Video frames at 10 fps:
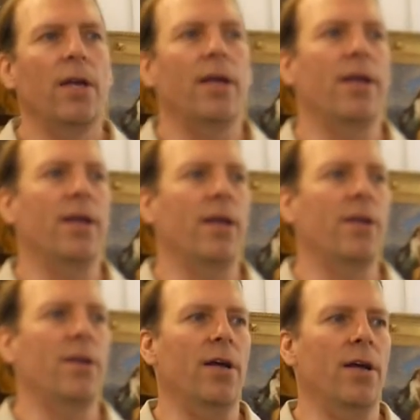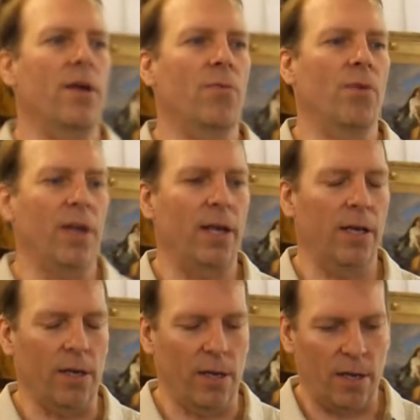And uh, when
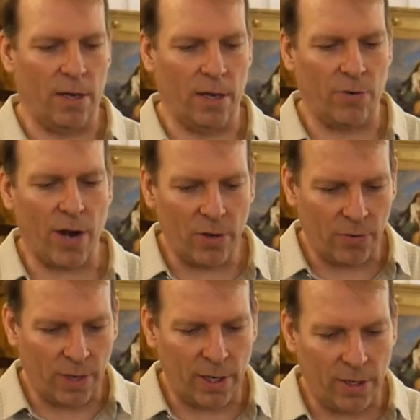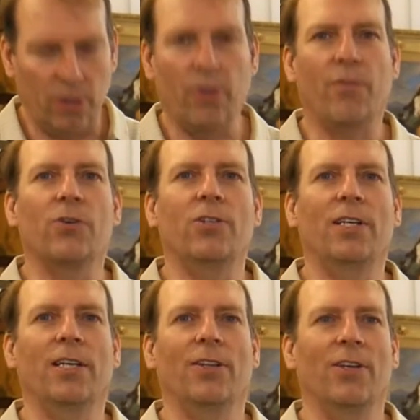I uh, graduated
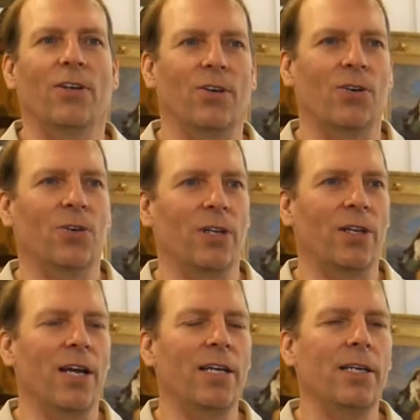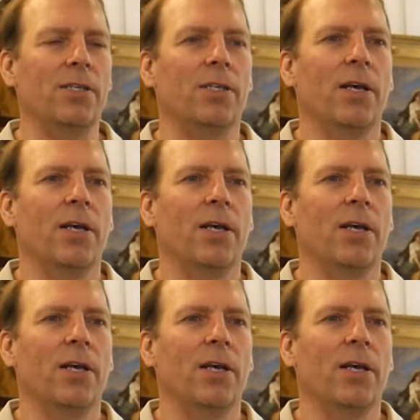university in the early nineties,